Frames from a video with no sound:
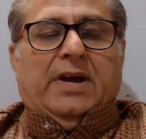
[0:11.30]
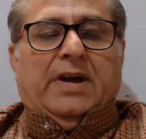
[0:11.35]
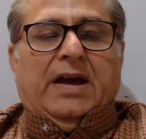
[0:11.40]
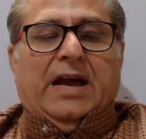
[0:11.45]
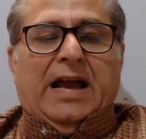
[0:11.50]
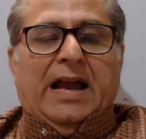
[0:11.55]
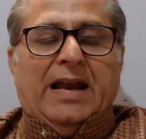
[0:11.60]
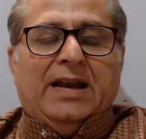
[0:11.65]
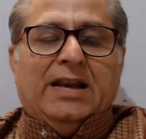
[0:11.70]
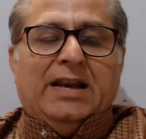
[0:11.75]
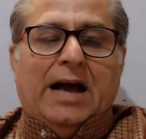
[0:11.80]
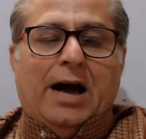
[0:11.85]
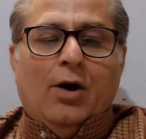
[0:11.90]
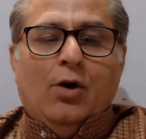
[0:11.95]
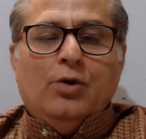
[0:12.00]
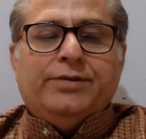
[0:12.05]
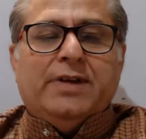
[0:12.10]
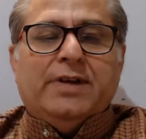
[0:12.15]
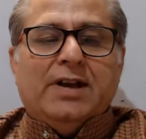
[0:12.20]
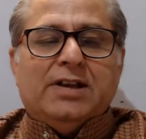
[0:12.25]
and now
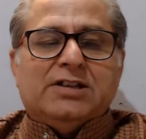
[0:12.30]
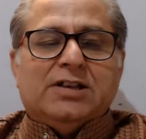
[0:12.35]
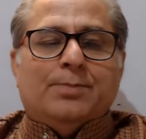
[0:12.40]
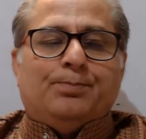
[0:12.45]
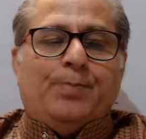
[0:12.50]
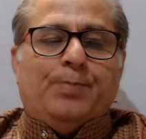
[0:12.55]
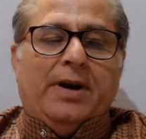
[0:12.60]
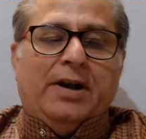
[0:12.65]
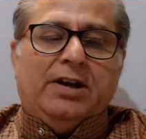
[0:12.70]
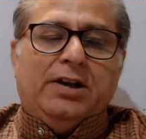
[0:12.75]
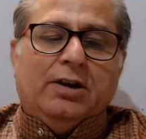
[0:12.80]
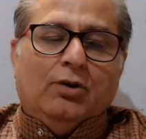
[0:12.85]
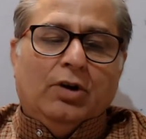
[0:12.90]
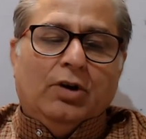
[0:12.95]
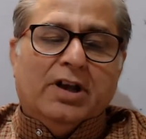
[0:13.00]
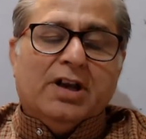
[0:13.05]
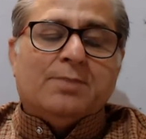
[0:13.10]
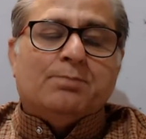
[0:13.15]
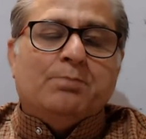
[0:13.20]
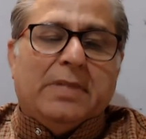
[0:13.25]
there is a
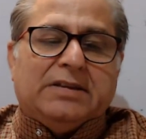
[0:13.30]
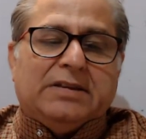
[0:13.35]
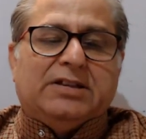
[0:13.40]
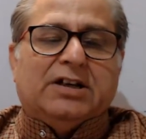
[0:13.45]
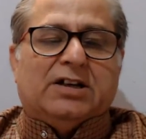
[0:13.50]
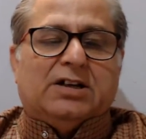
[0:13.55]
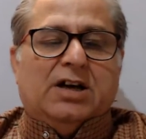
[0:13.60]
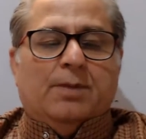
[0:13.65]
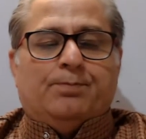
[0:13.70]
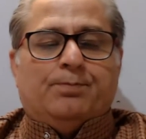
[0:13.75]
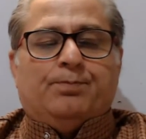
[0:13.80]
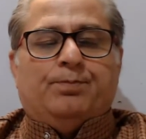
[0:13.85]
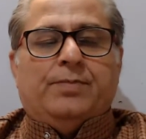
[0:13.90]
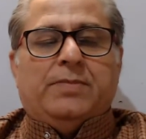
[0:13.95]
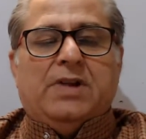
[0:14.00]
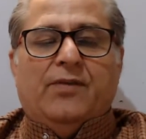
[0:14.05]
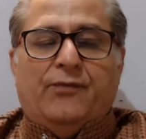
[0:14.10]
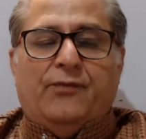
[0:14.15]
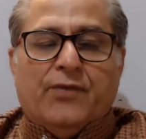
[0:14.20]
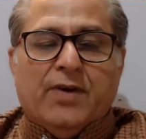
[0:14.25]
particular method, a
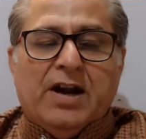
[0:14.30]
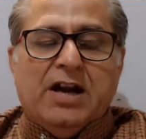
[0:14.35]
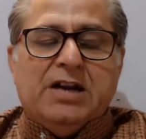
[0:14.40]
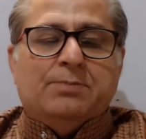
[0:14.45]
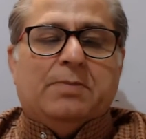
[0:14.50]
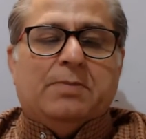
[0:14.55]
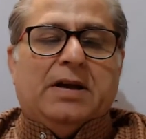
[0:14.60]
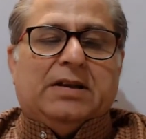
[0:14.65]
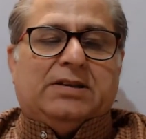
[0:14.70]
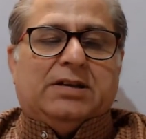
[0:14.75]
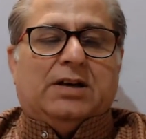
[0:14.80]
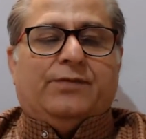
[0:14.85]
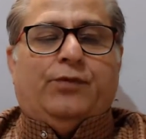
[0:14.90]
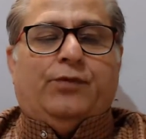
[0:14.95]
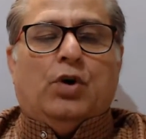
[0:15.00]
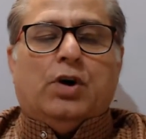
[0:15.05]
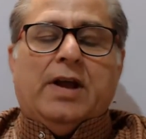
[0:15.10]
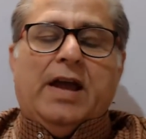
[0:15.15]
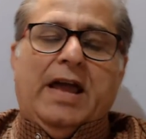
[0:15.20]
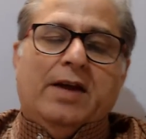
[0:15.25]
different method
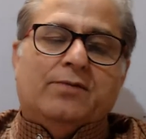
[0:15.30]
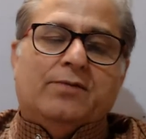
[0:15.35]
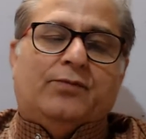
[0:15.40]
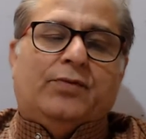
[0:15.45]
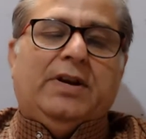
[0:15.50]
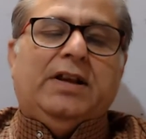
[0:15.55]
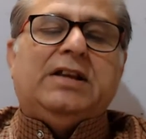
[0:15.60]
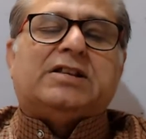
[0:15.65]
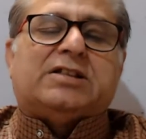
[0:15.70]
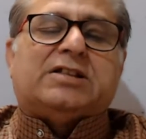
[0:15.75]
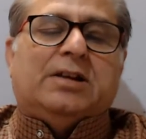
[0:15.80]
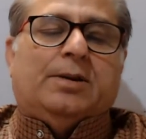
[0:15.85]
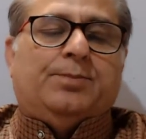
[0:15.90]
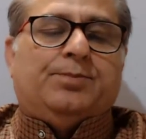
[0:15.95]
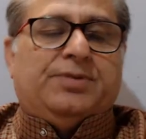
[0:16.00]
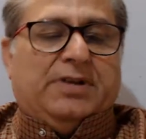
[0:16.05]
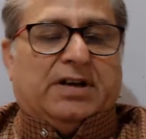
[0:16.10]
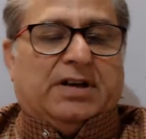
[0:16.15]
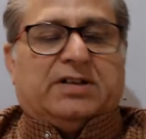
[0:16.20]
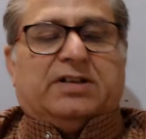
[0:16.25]
for every
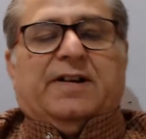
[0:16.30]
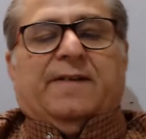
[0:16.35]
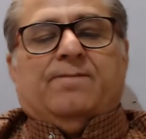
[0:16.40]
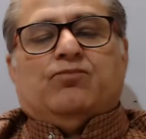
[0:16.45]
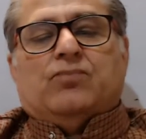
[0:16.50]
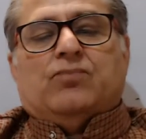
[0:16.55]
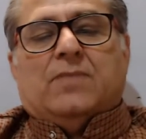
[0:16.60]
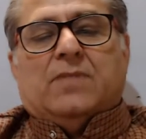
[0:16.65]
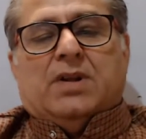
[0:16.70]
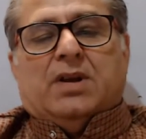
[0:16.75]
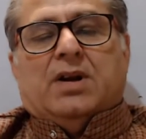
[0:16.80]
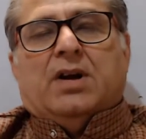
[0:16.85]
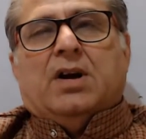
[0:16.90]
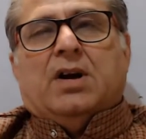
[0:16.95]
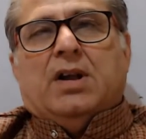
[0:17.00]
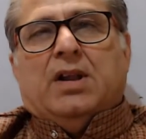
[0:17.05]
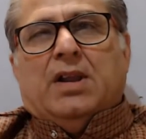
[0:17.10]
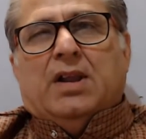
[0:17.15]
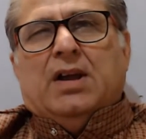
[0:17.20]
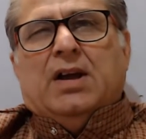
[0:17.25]
subject.
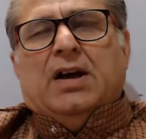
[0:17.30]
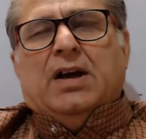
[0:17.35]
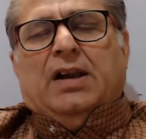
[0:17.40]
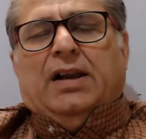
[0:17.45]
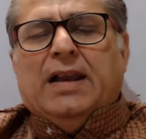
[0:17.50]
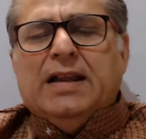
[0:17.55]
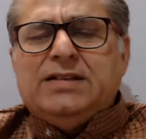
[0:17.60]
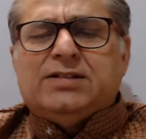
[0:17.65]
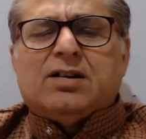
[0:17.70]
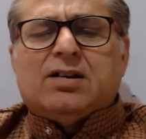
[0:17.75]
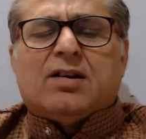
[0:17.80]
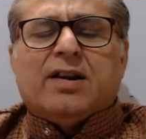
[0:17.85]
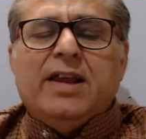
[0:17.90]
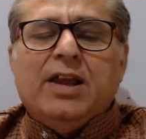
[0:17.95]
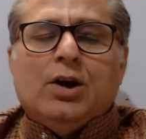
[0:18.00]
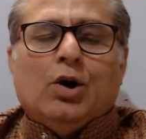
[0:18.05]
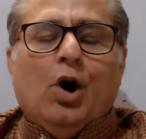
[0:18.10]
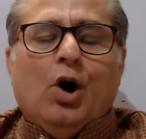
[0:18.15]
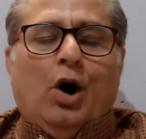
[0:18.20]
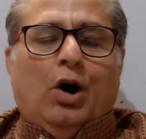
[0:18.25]
Let's
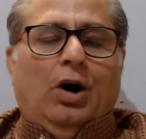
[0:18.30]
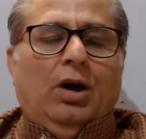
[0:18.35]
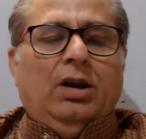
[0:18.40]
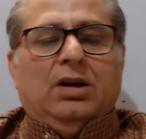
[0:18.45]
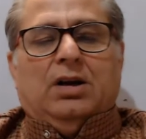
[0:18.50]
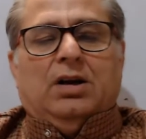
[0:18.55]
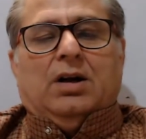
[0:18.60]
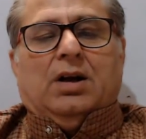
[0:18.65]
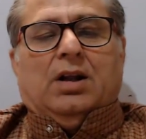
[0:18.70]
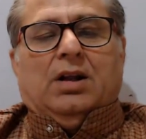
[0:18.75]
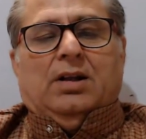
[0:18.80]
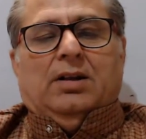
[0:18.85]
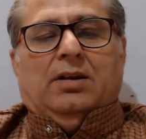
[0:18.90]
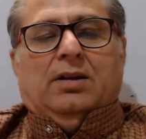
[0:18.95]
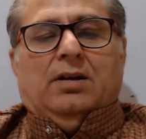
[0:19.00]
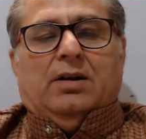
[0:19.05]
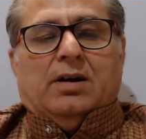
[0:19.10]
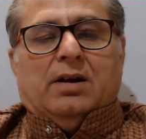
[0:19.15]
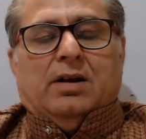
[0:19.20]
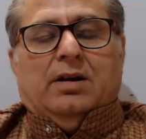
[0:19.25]
recall
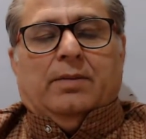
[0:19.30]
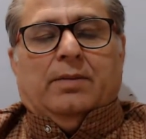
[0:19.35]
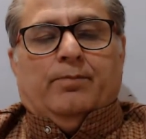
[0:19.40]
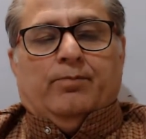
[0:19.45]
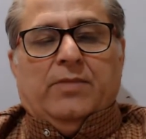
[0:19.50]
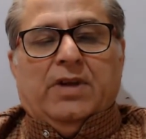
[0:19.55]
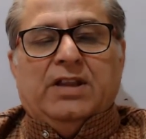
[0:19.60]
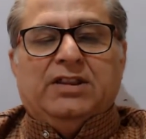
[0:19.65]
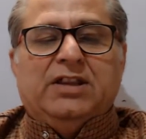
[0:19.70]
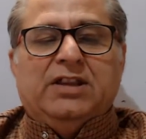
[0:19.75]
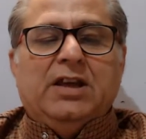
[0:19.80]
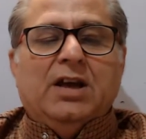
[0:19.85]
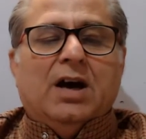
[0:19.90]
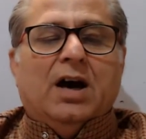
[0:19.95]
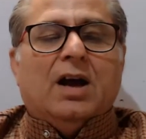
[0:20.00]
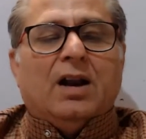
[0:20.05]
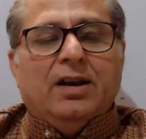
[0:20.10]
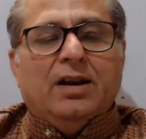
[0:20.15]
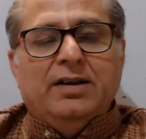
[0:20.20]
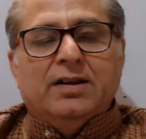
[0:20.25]
in the
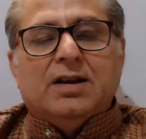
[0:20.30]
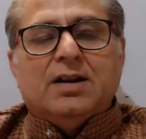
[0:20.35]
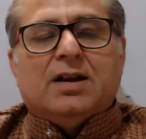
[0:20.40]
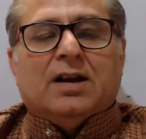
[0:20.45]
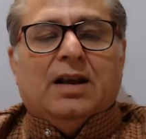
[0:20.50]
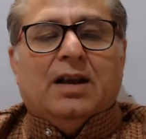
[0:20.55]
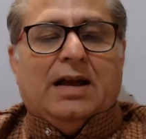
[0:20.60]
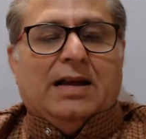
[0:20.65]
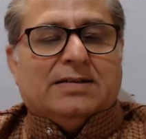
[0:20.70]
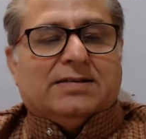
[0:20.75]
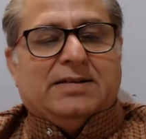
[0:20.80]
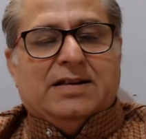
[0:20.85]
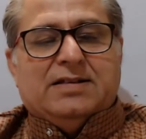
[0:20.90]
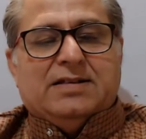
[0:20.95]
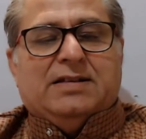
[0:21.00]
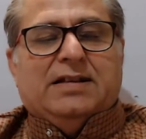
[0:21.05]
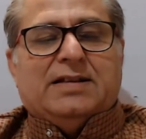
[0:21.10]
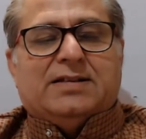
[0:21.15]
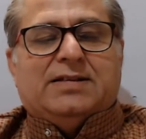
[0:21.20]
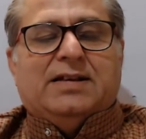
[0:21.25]
earlier classes,
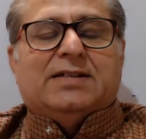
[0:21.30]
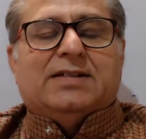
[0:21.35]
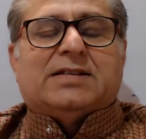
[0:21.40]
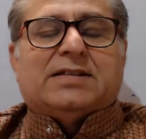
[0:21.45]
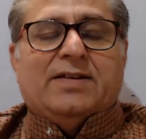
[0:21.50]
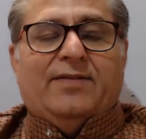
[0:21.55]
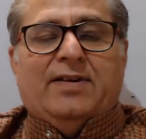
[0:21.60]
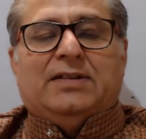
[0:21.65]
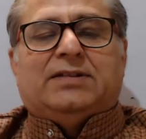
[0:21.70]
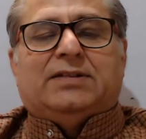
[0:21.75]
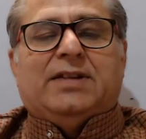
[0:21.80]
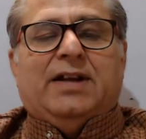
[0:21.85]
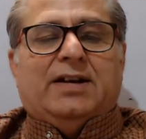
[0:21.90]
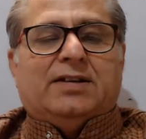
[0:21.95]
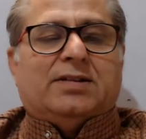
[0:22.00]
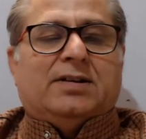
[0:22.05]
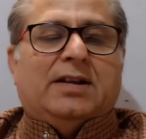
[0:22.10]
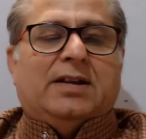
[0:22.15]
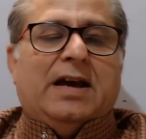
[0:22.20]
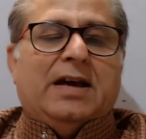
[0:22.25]
let's say 7th, 8th,
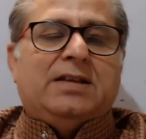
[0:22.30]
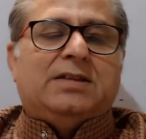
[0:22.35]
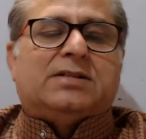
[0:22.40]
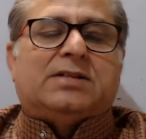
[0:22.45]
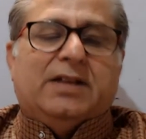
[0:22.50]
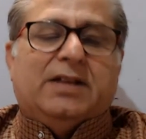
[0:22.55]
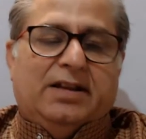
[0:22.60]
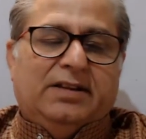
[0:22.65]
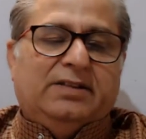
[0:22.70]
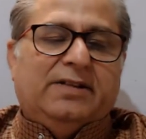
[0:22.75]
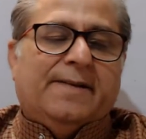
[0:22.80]
9th, 10th,